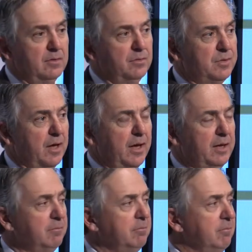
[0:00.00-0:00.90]

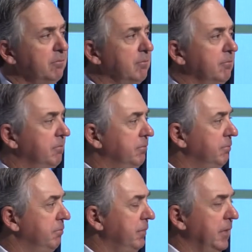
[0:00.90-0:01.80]
saying,
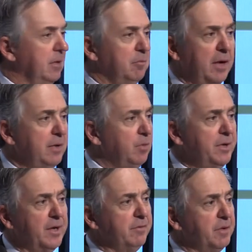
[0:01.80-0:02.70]
mate, we
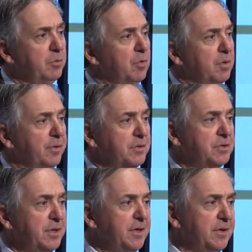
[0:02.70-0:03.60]
don't have any water
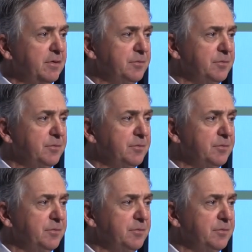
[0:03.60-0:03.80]
this year.